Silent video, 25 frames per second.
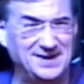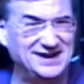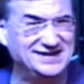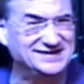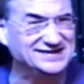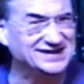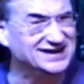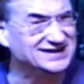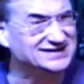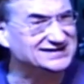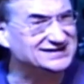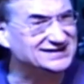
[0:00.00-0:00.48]
make
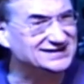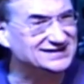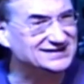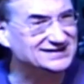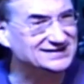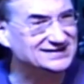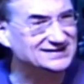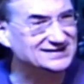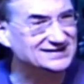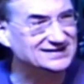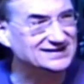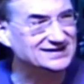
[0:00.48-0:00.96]
sense?
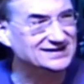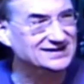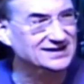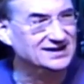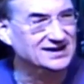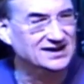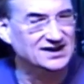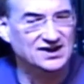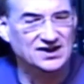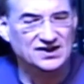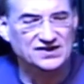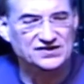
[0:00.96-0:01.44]

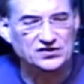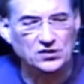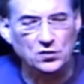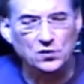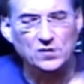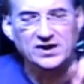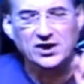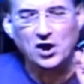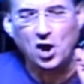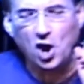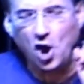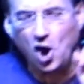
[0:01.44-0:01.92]

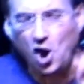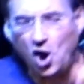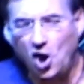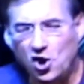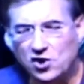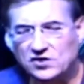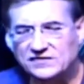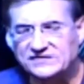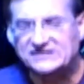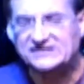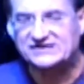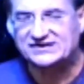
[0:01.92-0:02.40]
So it
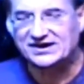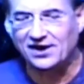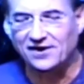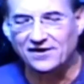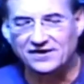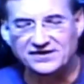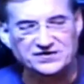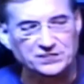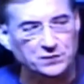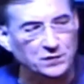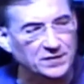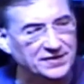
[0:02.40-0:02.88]
all
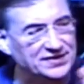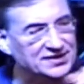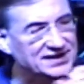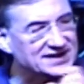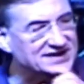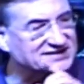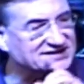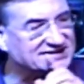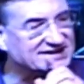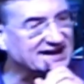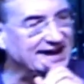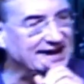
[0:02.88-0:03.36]
starts with
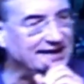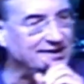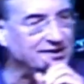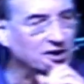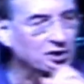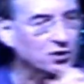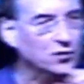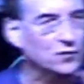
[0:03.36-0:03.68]
listening.